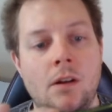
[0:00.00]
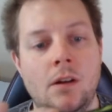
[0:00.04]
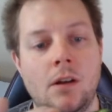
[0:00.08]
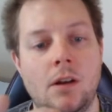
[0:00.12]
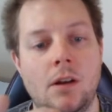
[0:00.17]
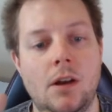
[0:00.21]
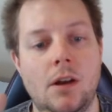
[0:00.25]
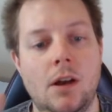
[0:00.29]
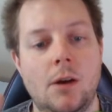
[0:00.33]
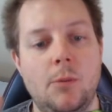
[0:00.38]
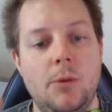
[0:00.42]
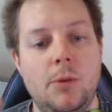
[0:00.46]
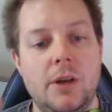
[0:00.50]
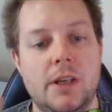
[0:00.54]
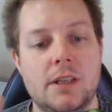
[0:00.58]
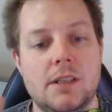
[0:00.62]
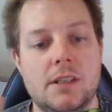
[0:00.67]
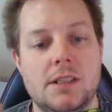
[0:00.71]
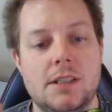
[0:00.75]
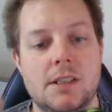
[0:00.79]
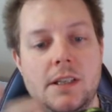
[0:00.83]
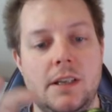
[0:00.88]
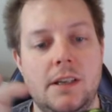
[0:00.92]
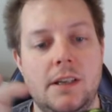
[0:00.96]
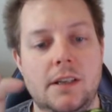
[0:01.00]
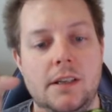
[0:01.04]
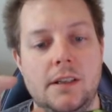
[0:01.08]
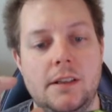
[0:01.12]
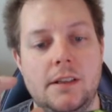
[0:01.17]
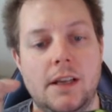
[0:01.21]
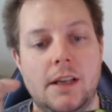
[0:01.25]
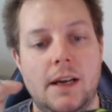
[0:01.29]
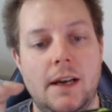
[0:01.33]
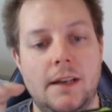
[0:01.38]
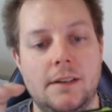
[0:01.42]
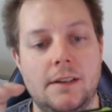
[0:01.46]
And we can see
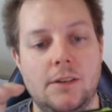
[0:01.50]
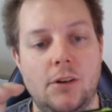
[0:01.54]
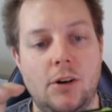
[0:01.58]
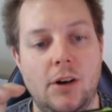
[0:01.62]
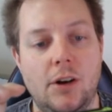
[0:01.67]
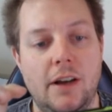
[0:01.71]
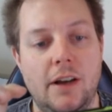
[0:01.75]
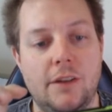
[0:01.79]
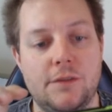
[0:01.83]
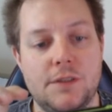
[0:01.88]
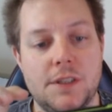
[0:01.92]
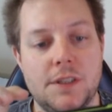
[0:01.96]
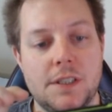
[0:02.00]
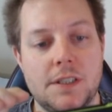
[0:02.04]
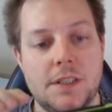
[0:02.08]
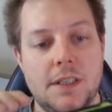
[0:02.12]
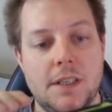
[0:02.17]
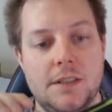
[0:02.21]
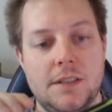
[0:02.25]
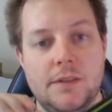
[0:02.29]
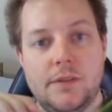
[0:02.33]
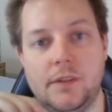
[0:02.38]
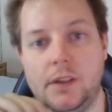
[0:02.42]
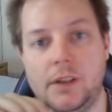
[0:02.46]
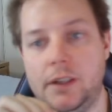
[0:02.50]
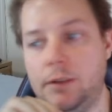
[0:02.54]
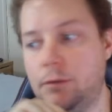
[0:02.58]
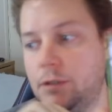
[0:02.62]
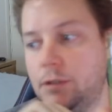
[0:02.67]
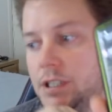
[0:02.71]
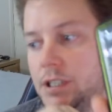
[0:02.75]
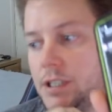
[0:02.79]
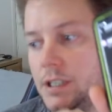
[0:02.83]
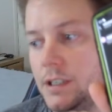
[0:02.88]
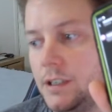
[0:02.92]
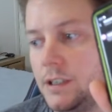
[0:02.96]
that I have successfully
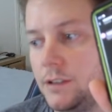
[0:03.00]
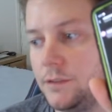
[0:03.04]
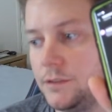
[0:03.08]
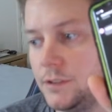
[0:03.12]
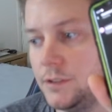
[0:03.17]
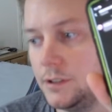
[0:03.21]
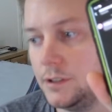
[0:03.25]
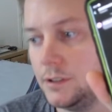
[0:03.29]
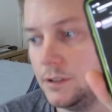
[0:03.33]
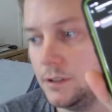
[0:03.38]
received